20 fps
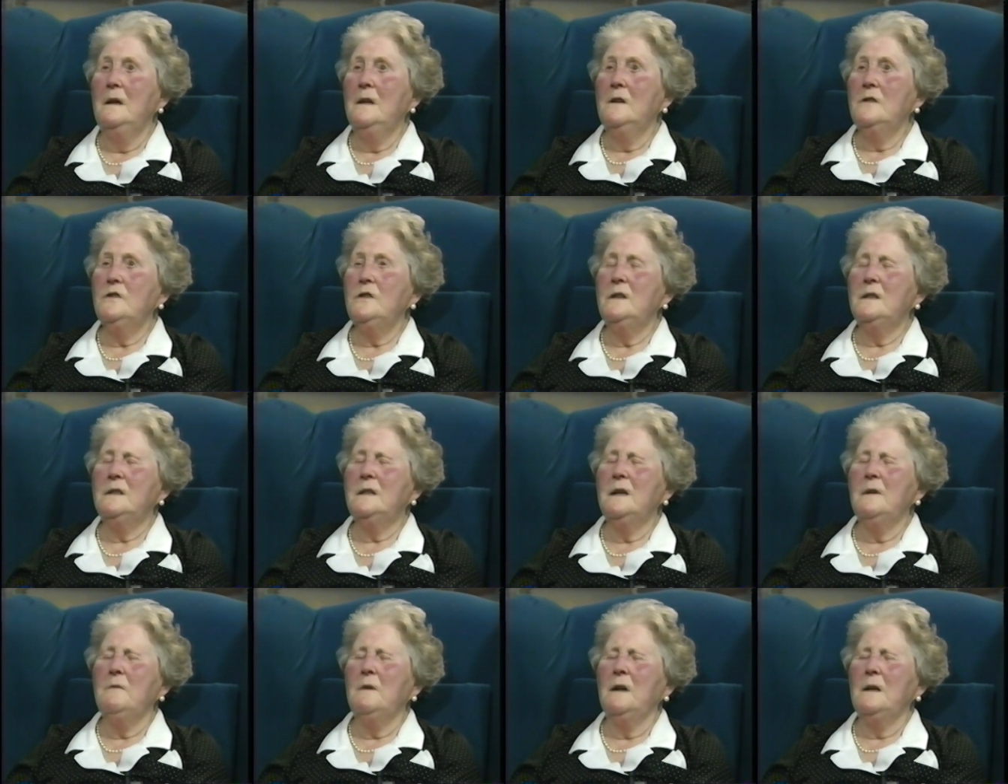she'd
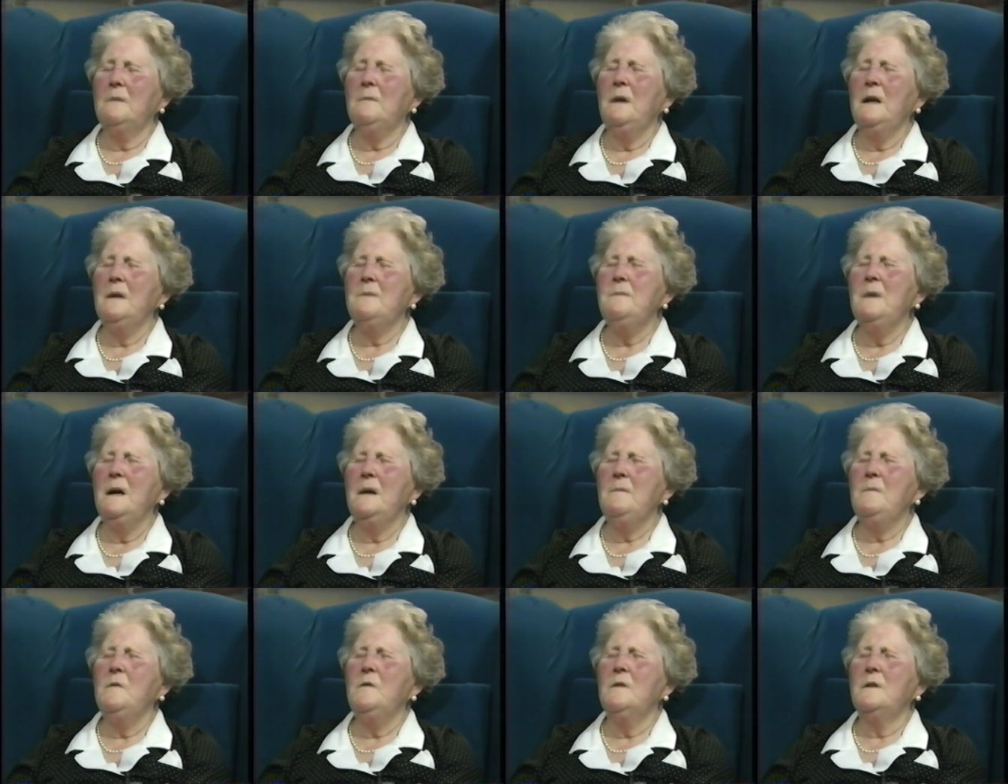say, "What about my
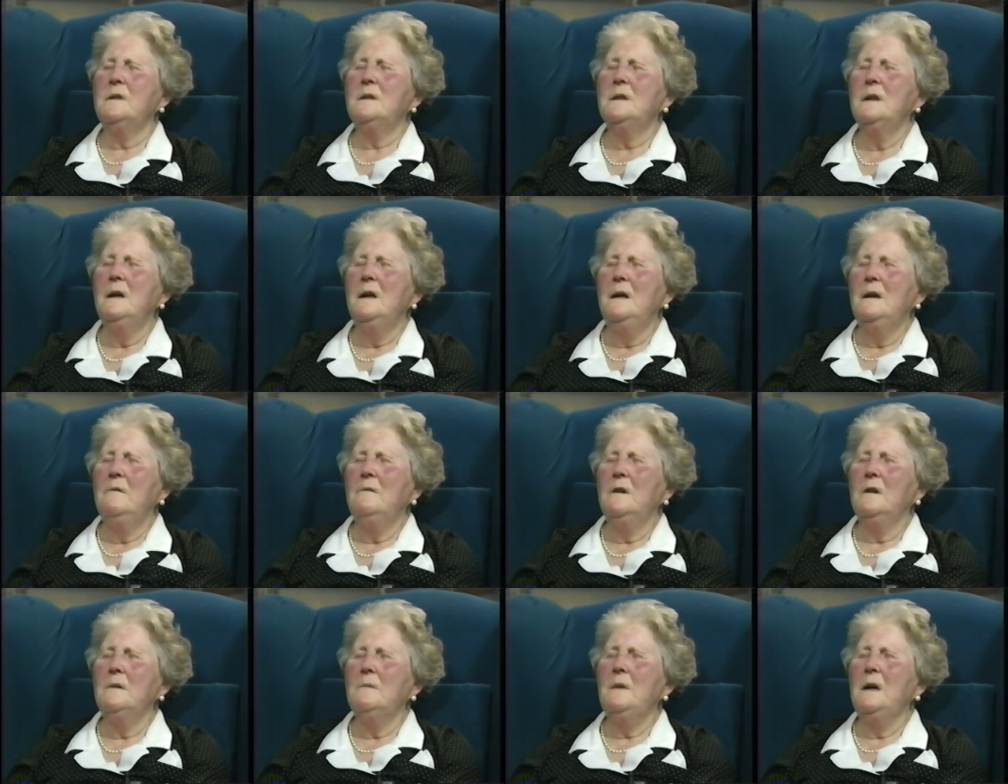books?
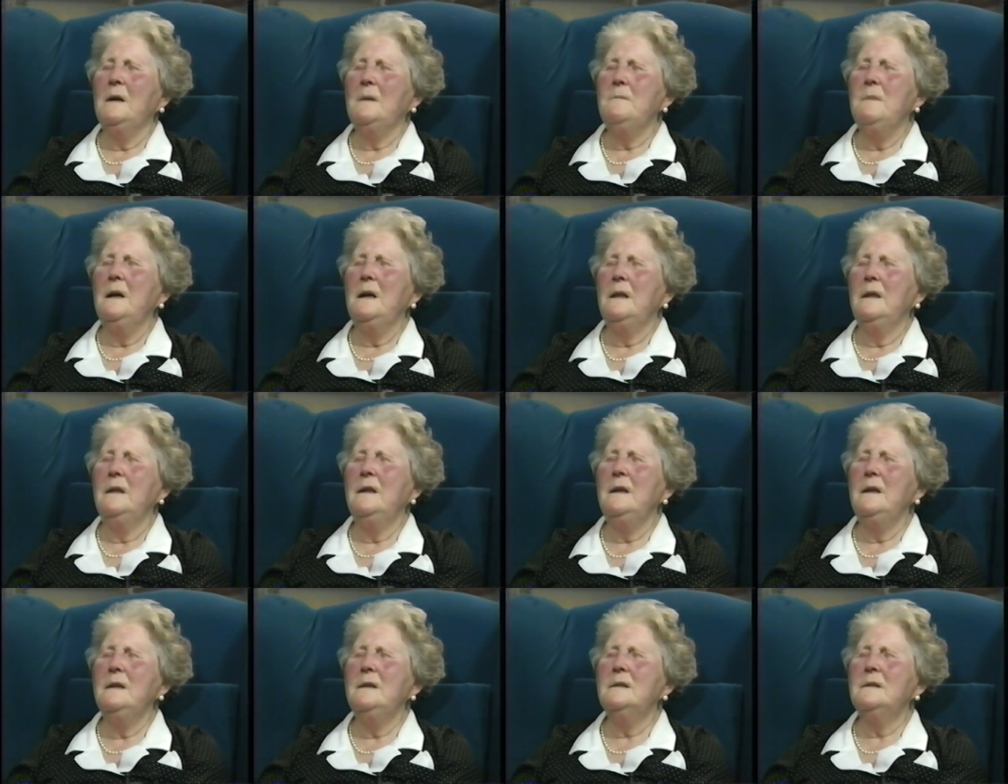What about my
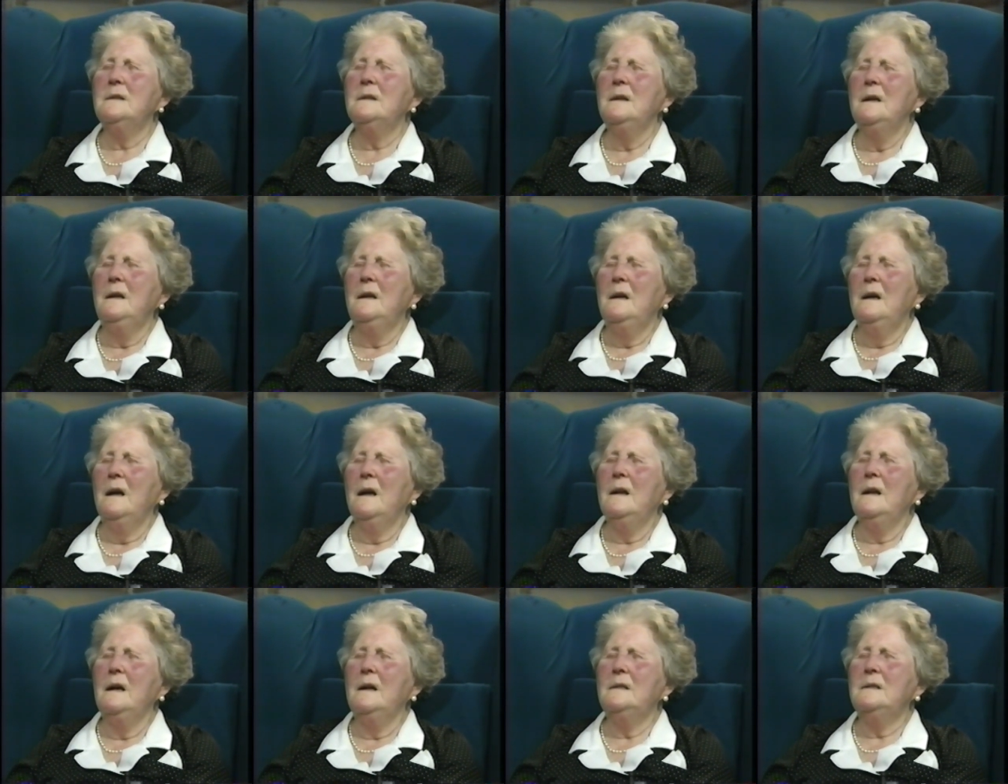things?"
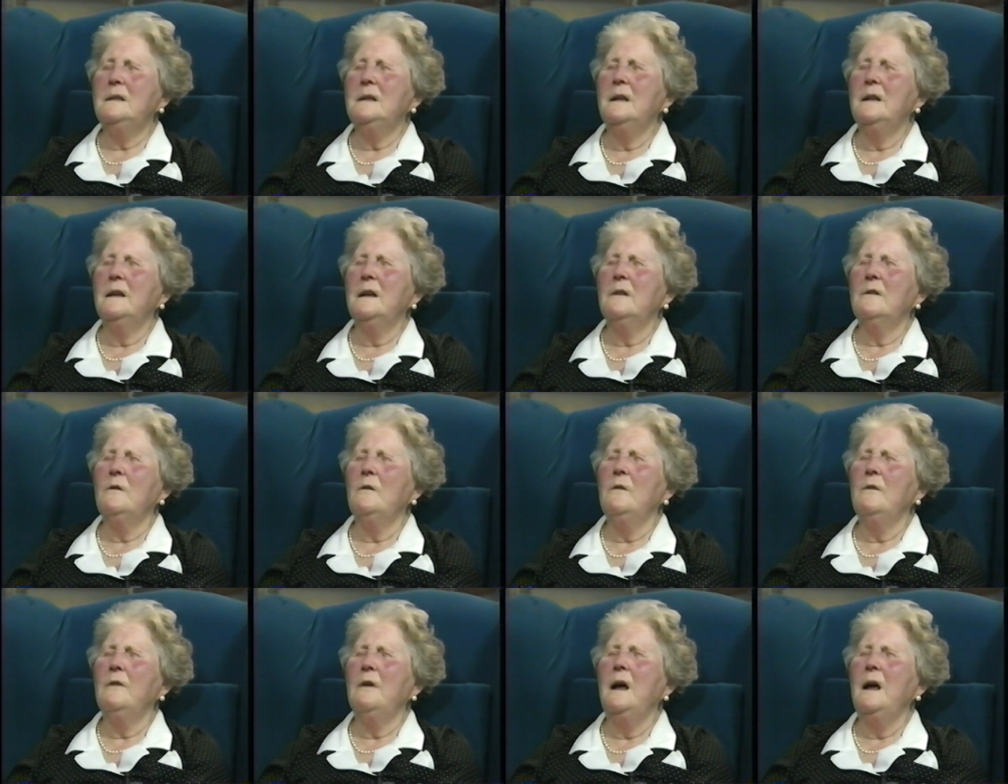And I'd say, "They're
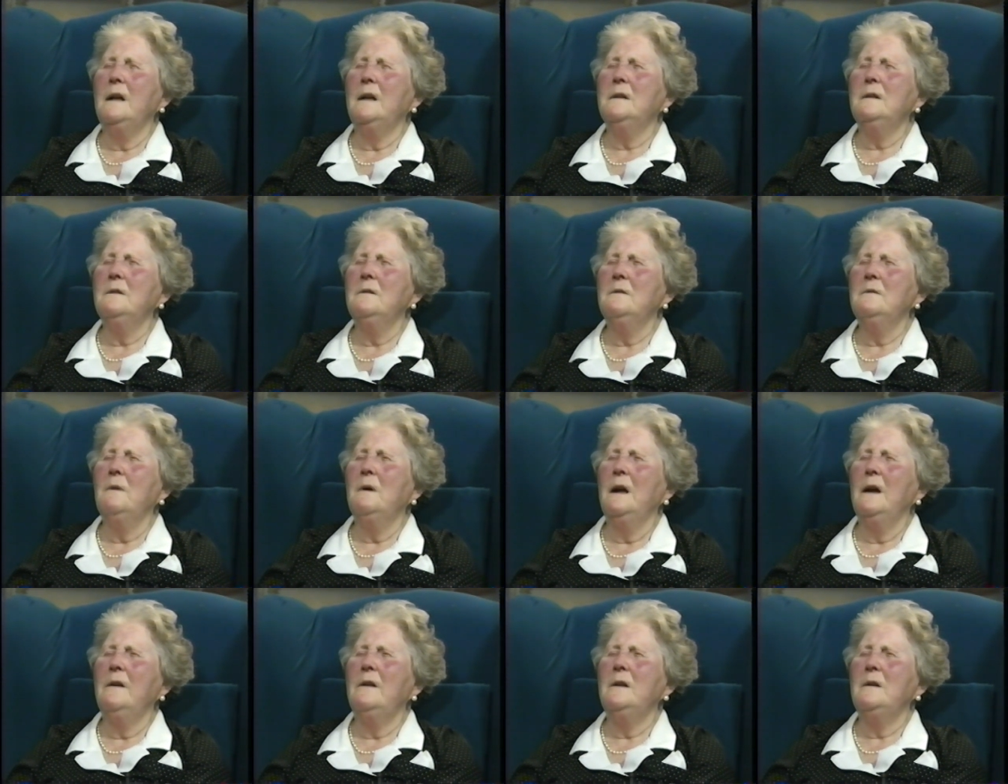all right, don't
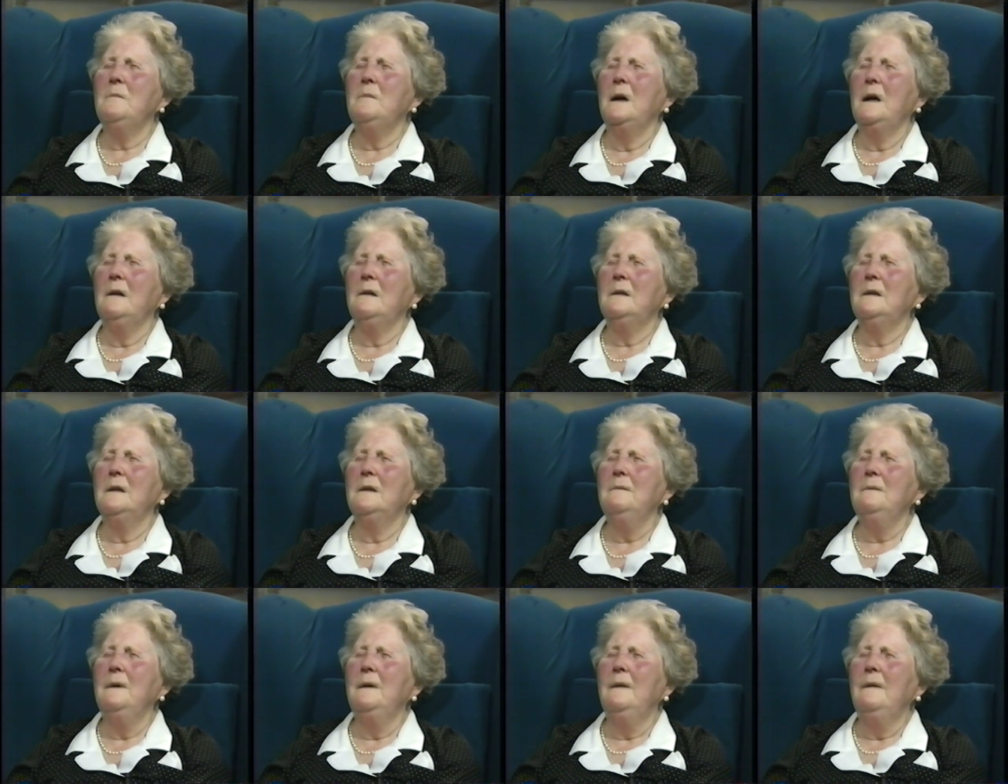worry about
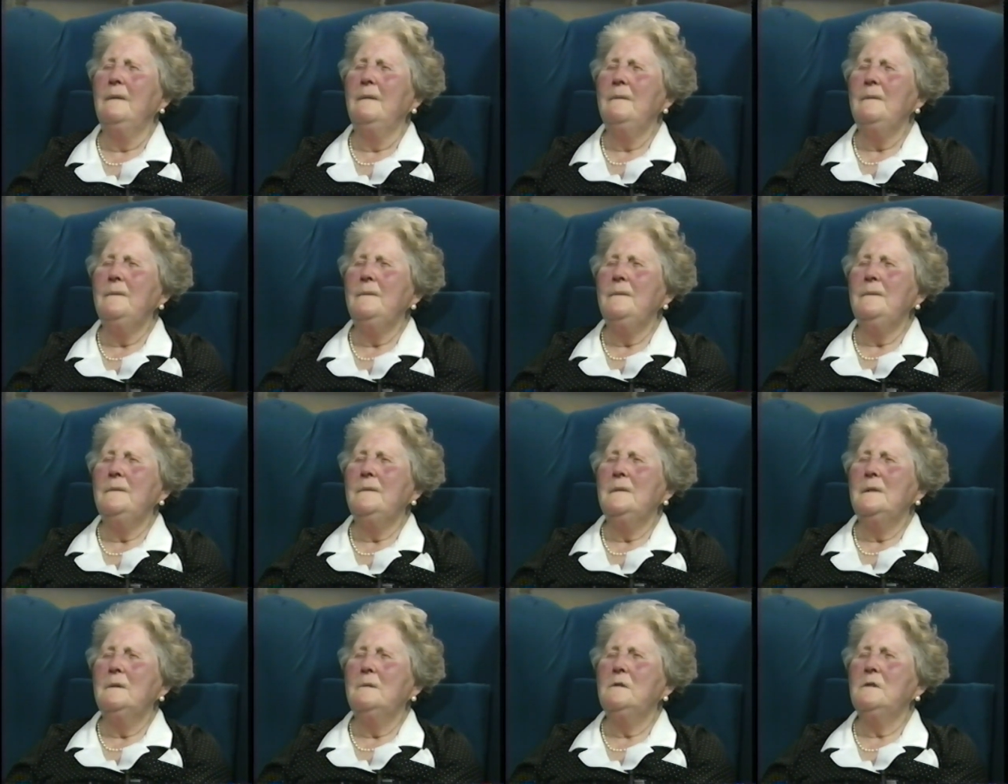them."
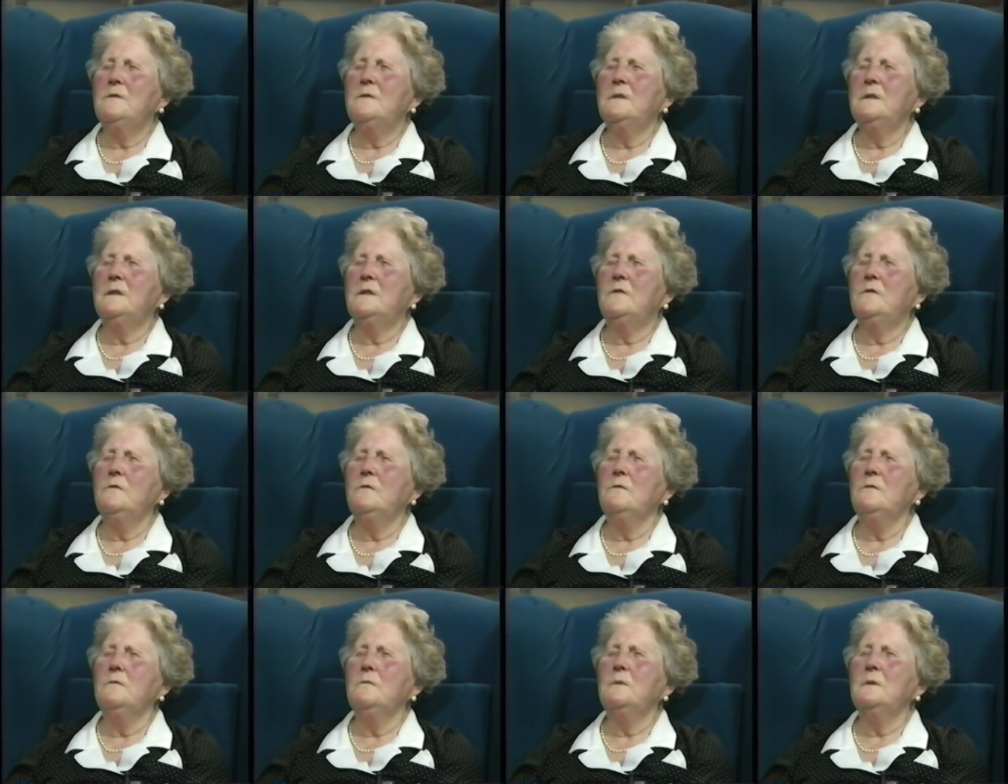Which was
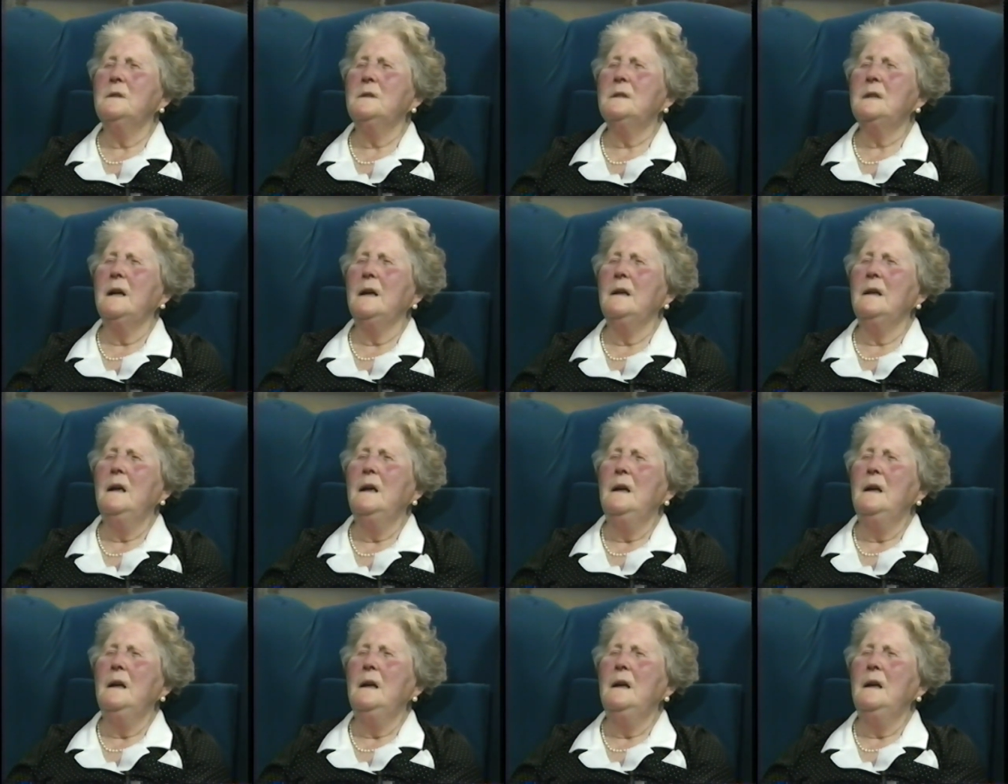true, because I